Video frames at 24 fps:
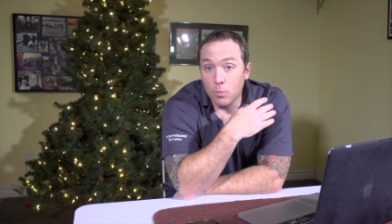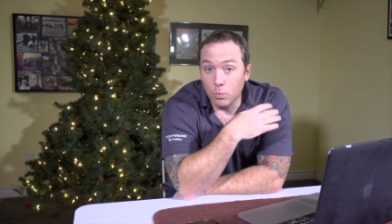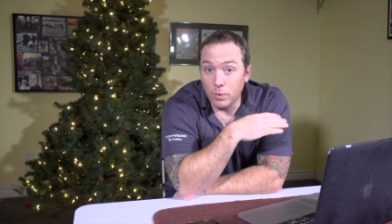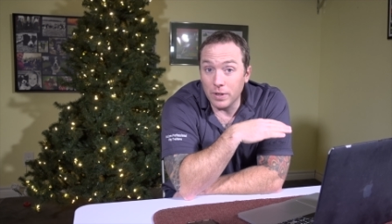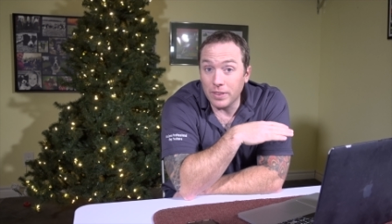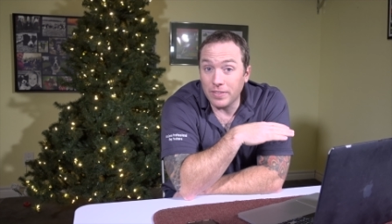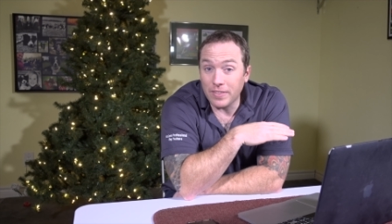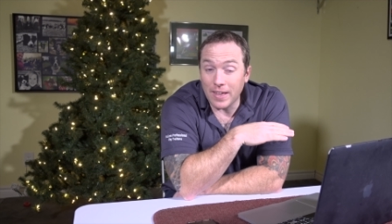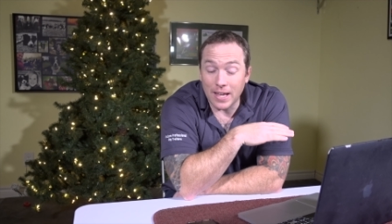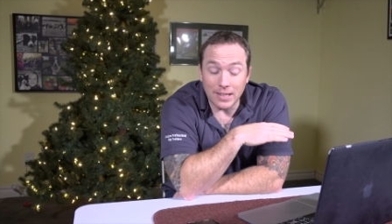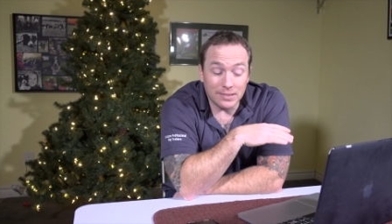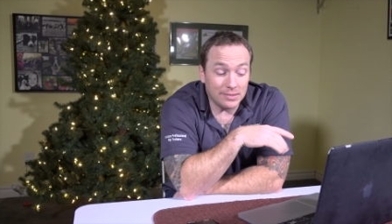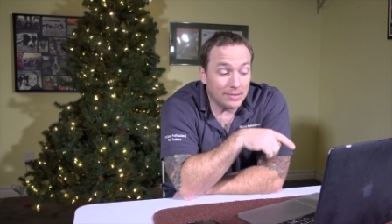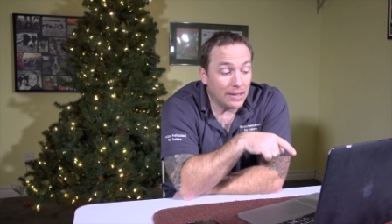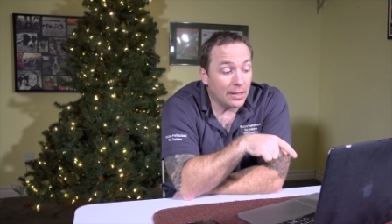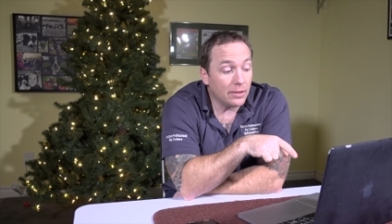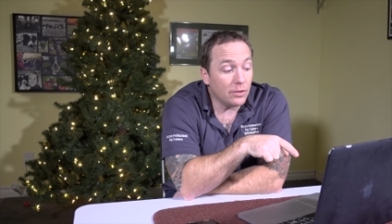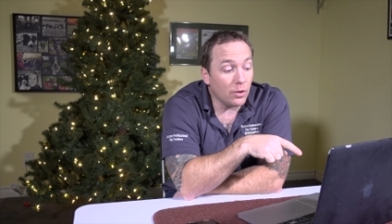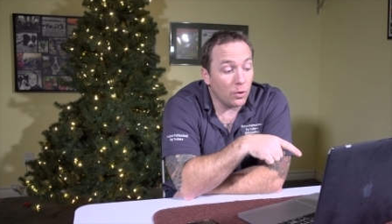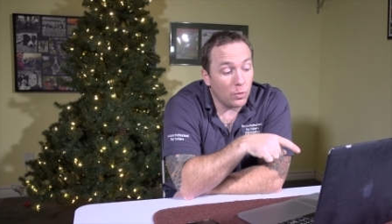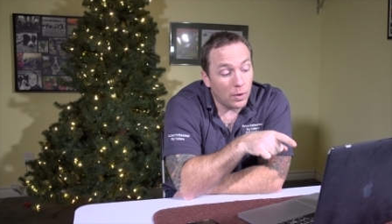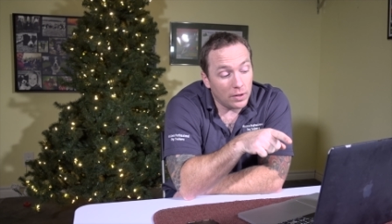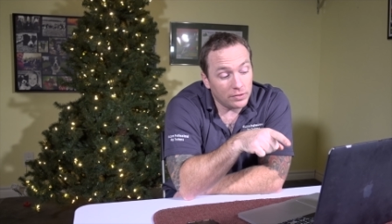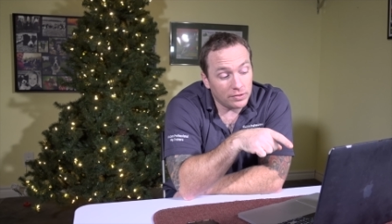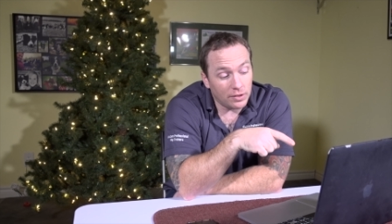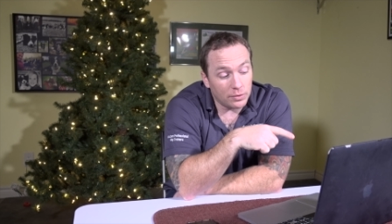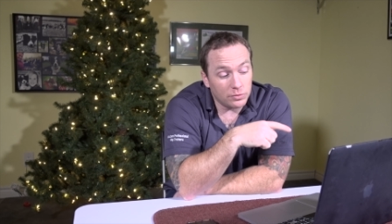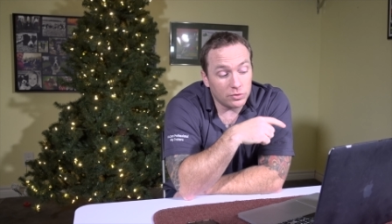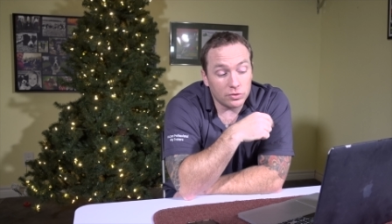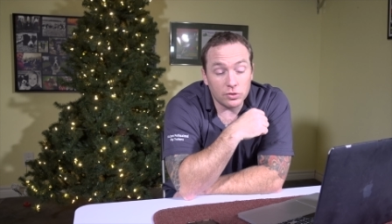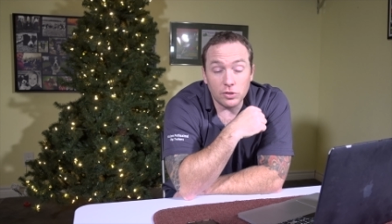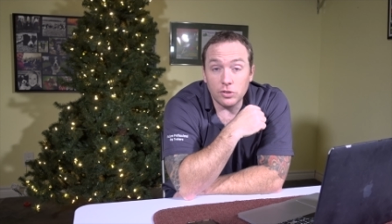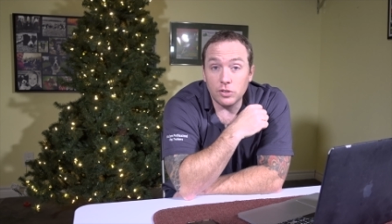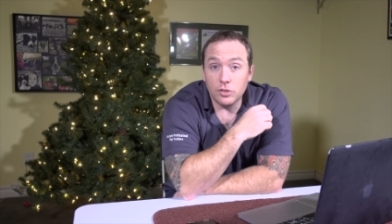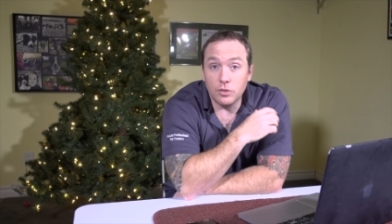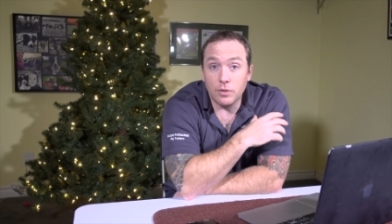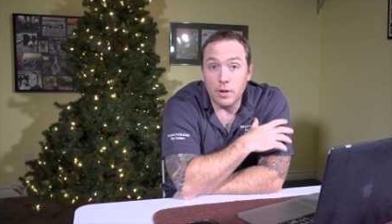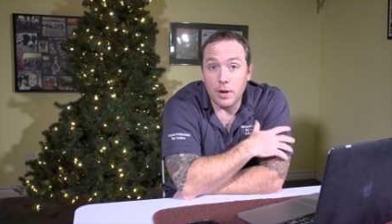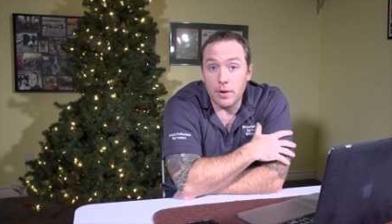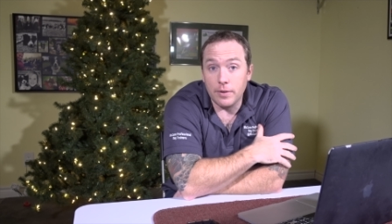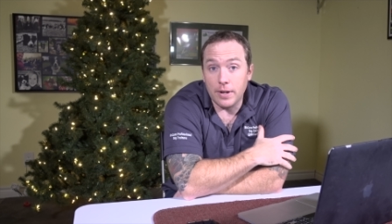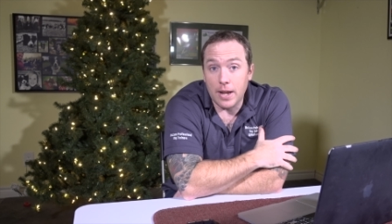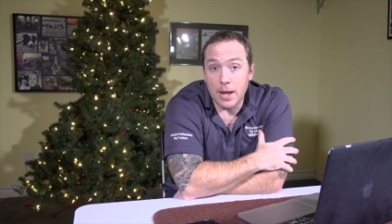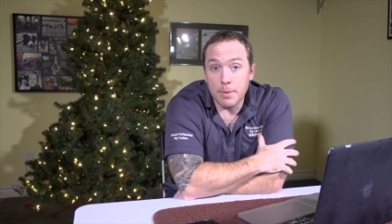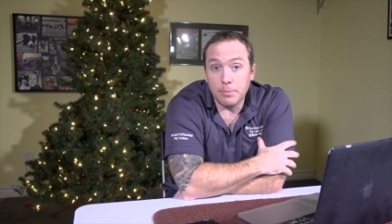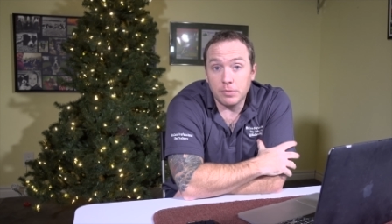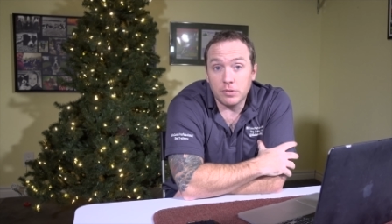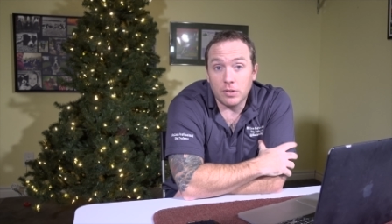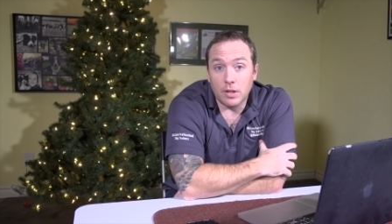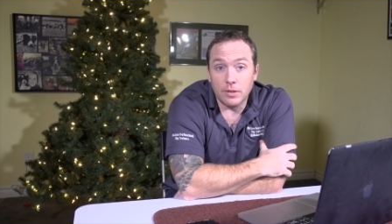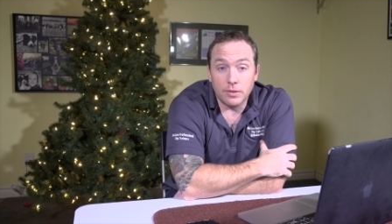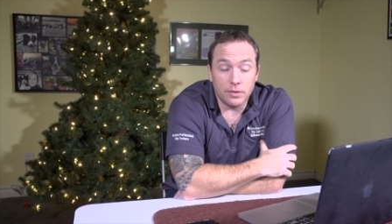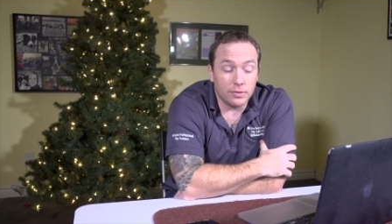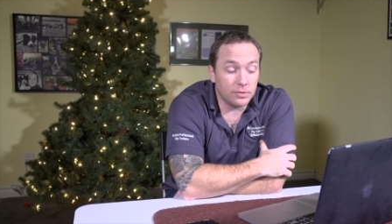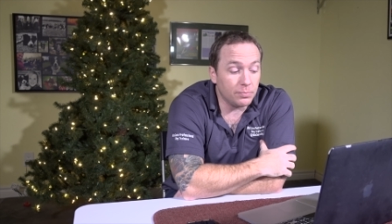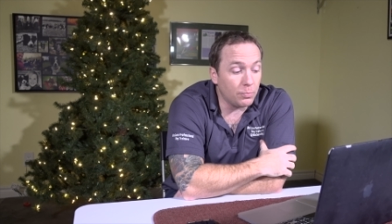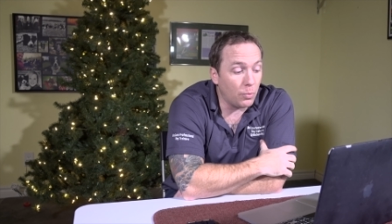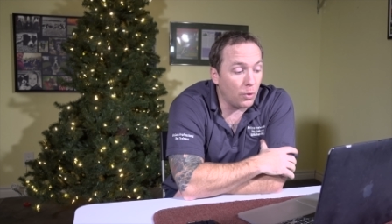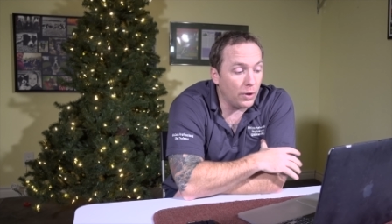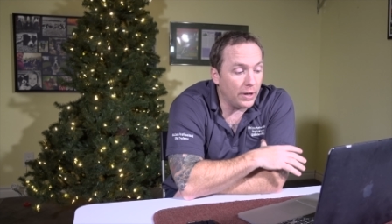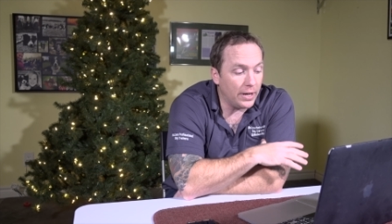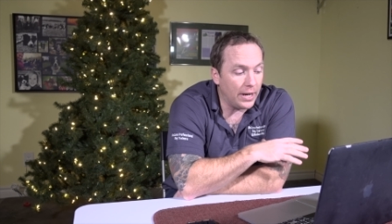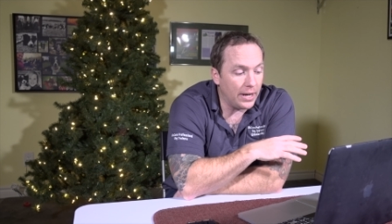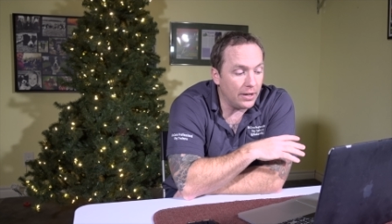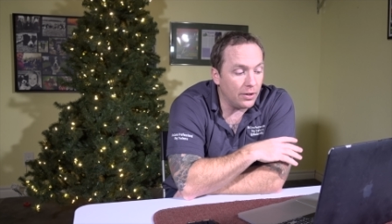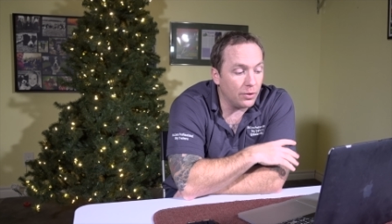With that said, though, as I was searching around Amazon this morning,